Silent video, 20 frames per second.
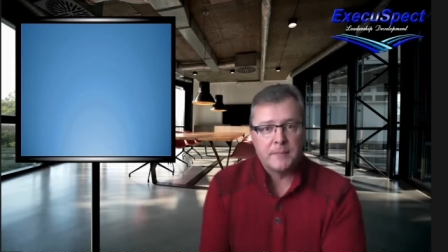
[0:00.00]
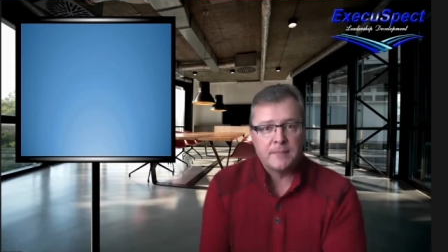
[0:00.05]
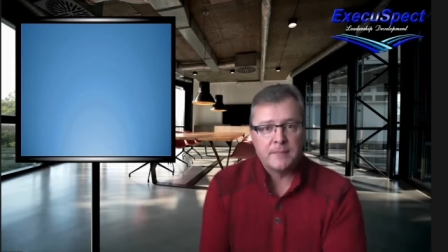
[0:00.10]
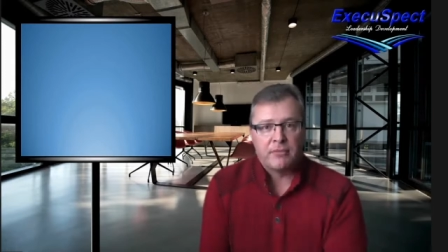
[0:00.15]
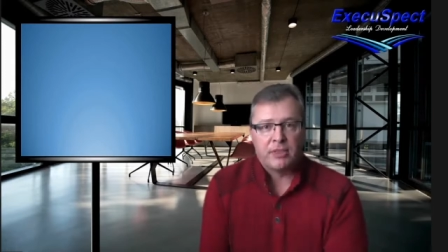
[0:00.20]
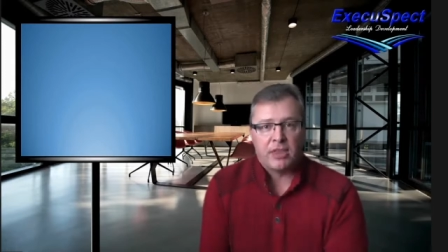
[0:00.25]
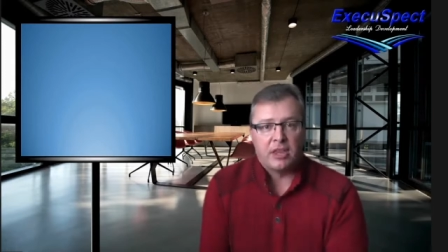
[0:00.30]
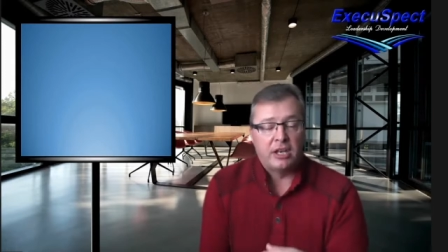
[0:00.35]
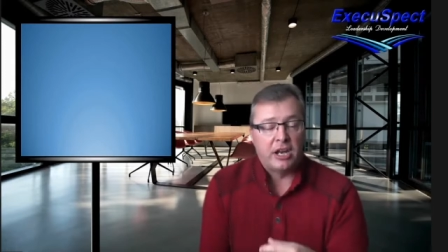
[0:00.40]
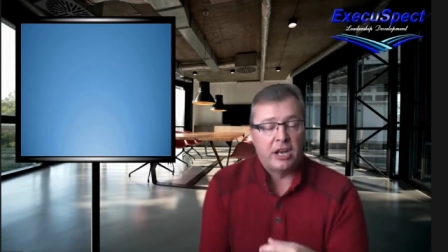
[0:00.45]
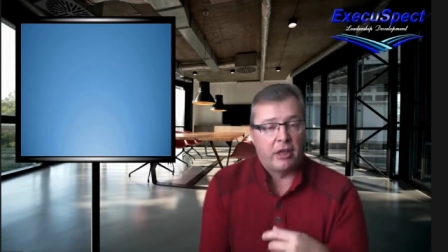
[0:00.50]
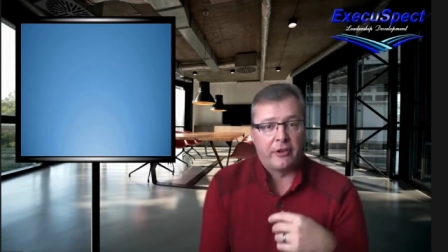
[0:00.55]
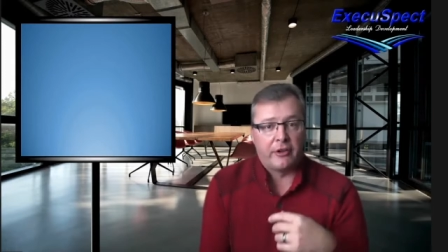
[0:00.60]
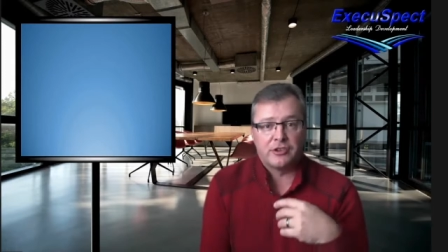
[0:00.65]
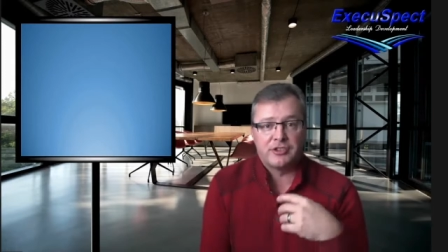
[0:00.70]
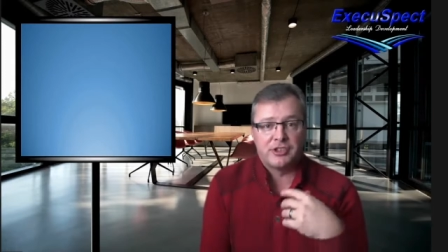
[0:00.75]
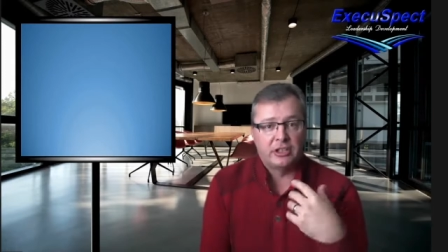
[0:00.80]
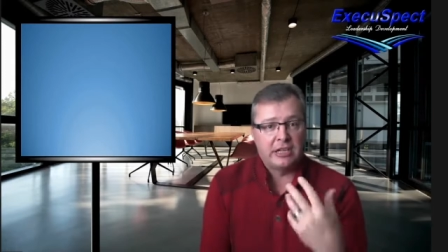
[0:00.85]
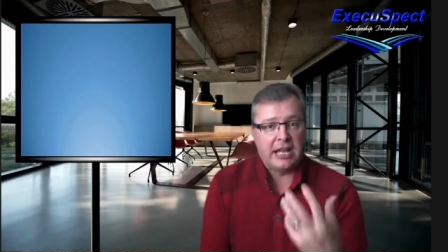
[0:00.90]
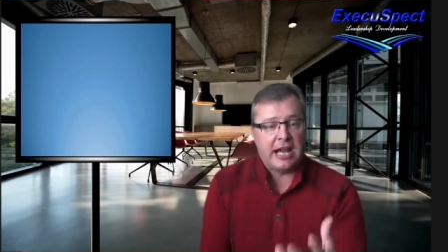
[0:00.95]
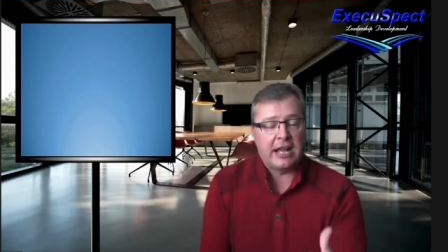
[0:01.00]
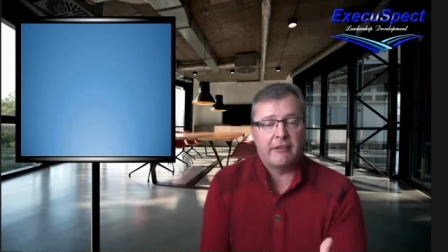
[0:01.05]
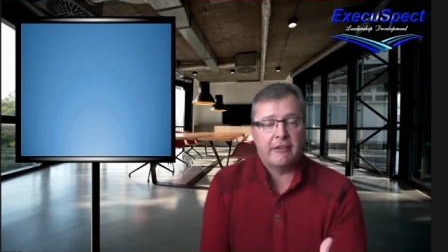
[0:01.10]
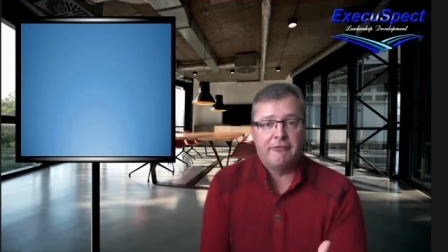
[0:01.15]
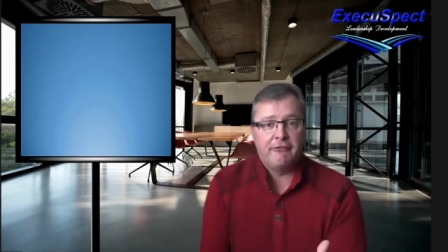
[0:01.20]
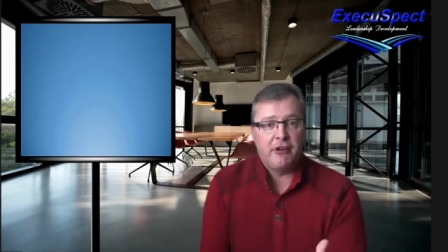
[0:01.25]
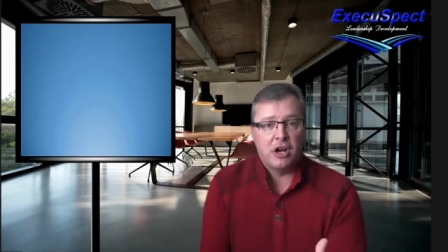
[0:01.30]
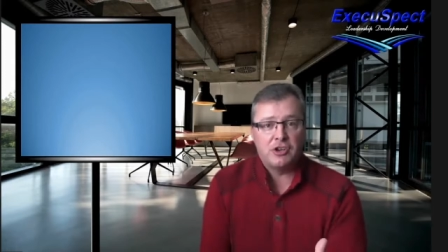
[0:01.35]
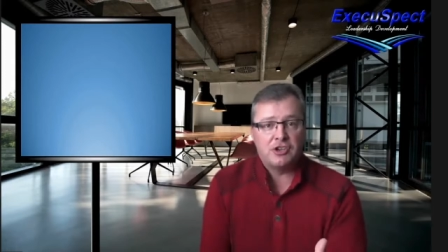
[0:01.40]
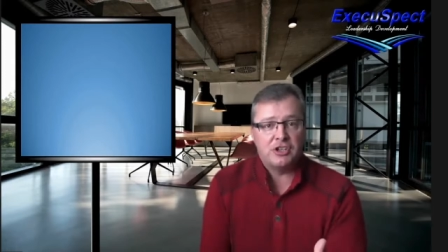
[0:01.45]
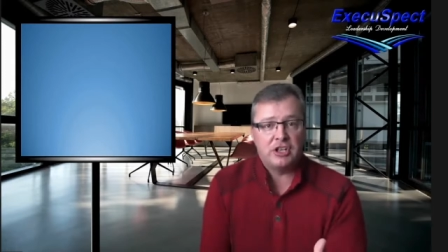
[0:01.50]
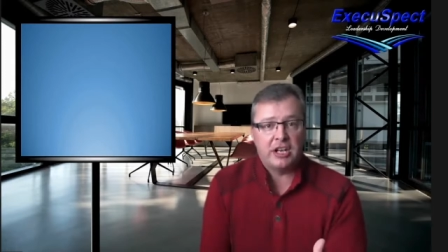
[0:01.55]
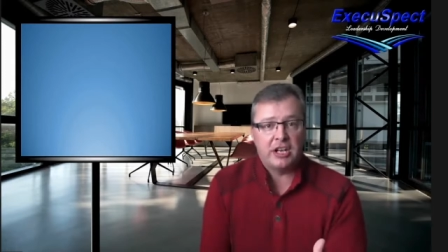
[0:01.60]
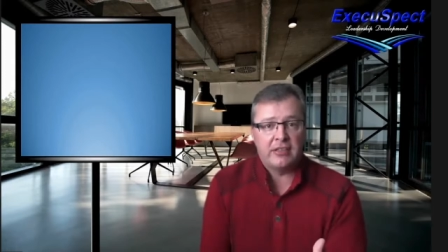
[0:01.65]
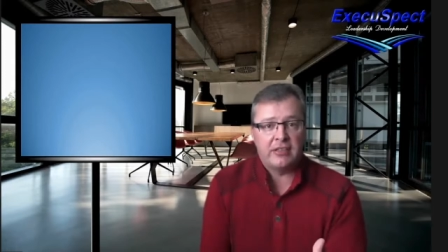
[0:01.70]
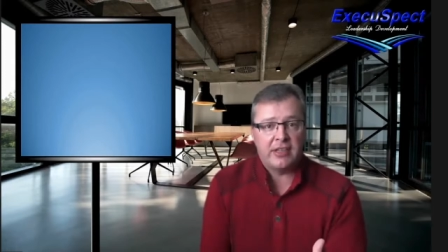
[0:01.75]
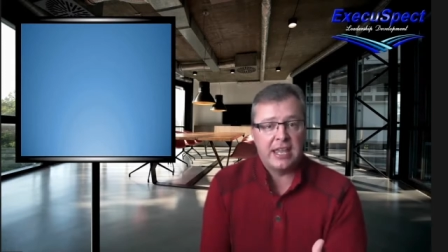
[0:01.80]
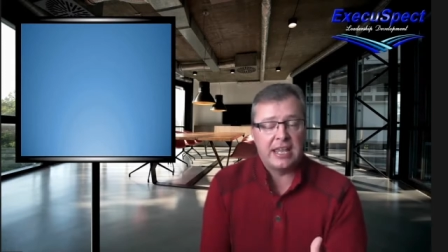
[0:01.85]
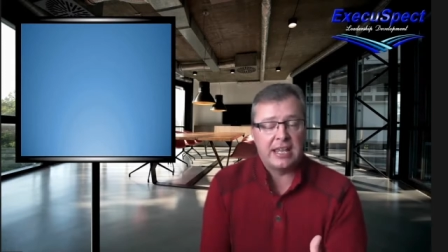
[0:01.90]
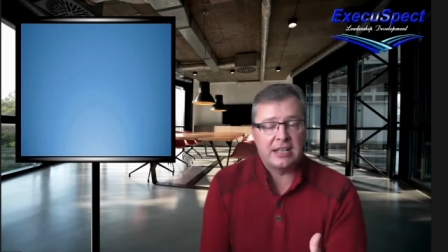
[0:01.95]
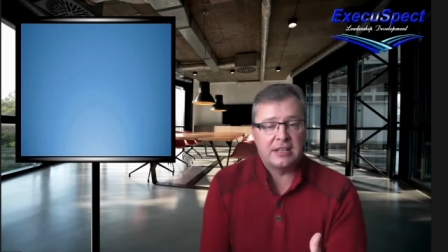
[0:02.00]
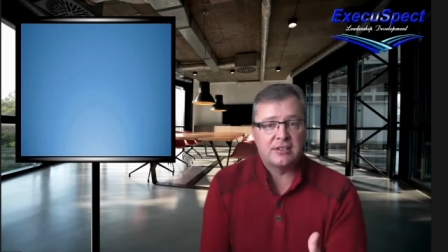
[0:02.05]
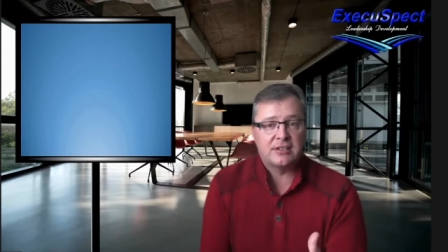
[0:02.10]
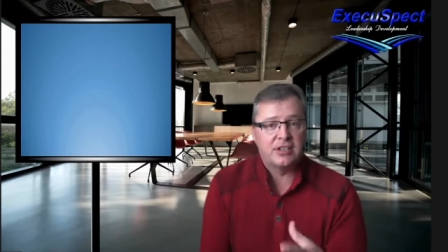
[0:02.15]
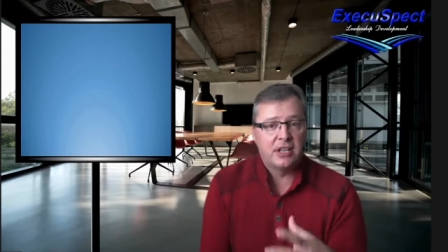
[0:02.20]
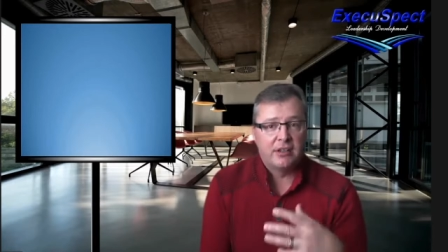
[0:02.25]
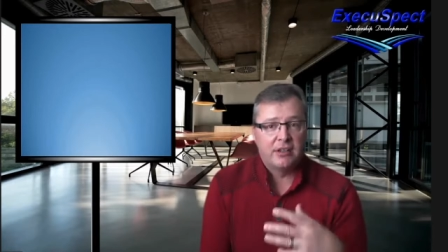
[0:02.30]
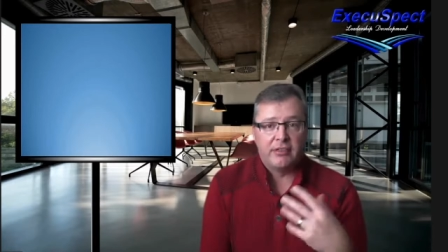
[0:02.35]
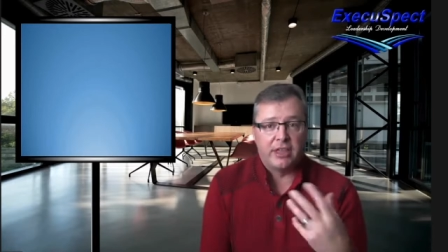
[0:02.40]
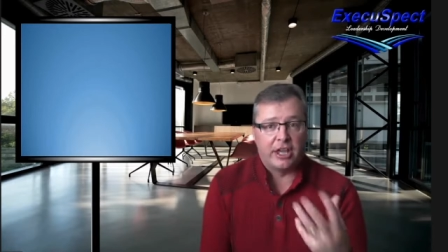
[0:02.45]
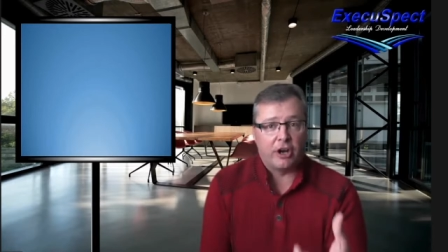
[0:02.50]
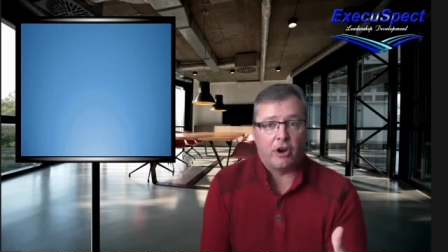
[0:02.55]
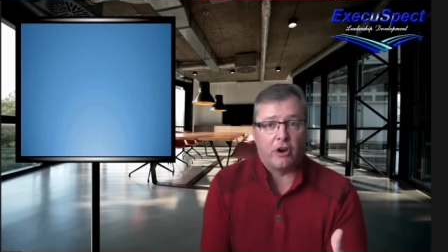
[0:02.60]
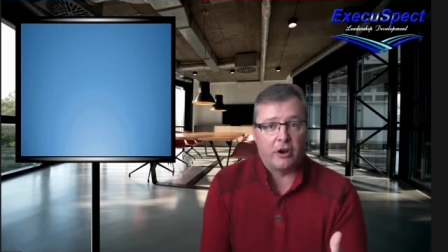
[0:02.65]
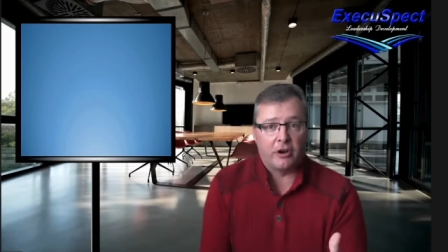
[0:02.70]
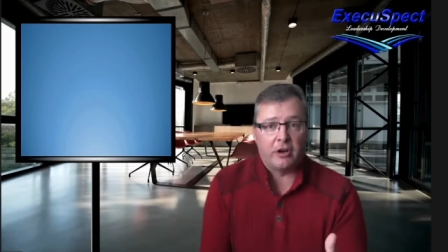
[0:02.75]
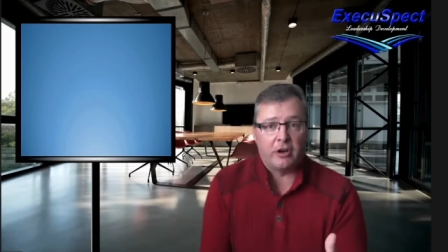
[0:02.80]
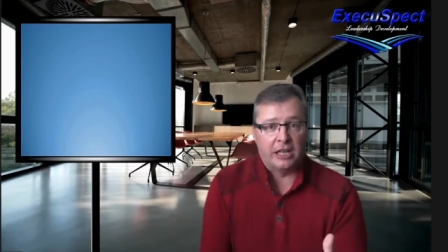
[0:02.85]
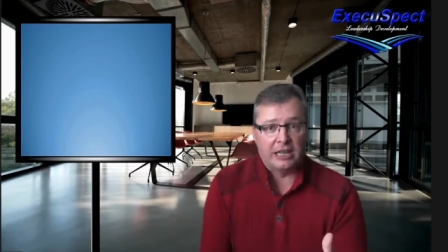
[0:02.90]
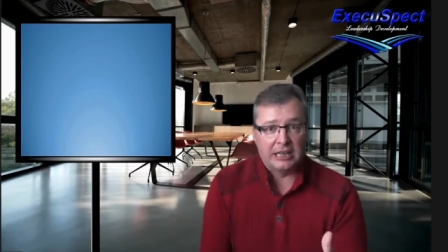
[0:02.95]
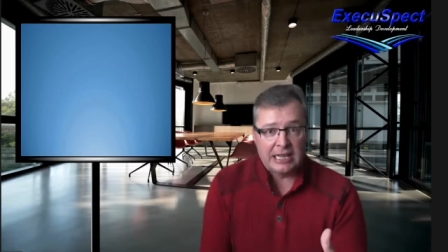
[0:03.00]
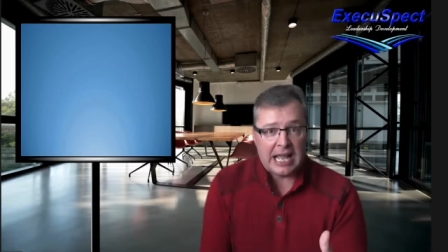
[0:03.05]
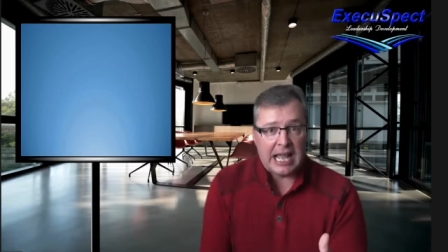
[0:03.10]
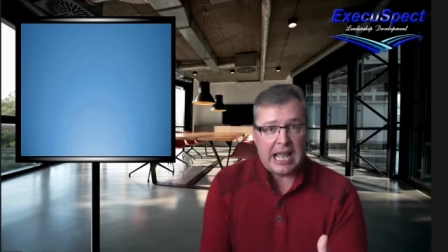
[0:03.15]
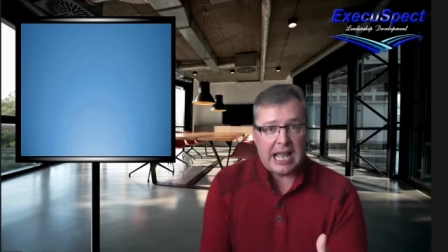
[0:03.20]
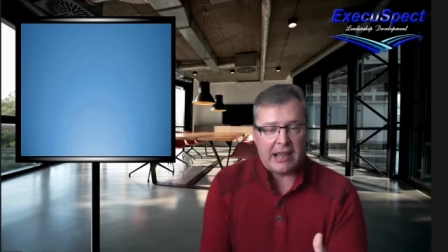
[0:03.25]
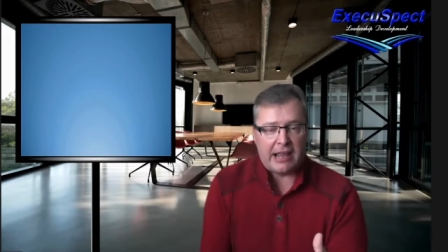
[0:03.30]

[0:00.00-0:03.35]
Now, there's a lot of functioning things that aren't alive.